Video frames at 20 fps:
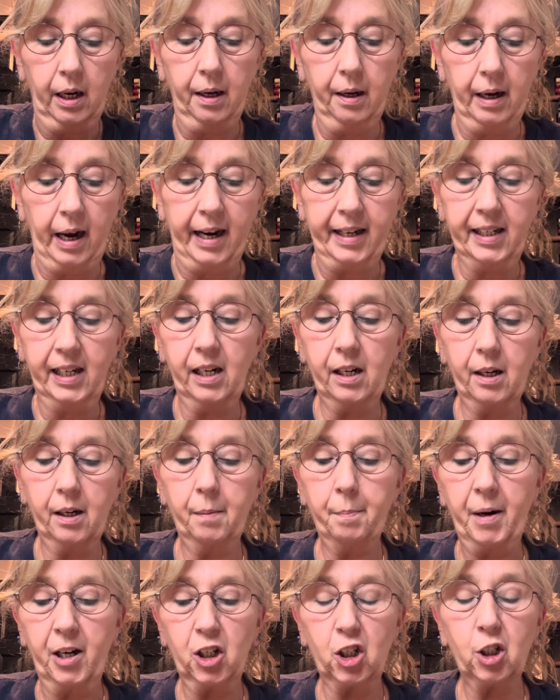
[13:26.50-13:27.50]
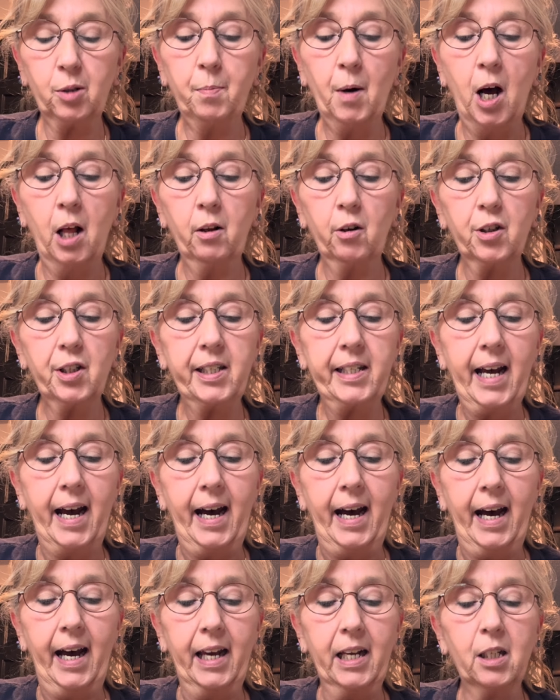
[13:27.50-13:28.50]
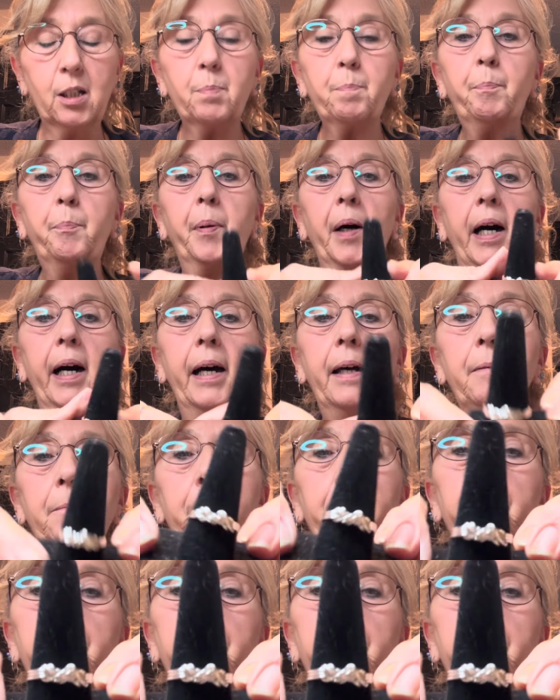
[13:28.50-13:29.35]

I needed a much smaller size, but,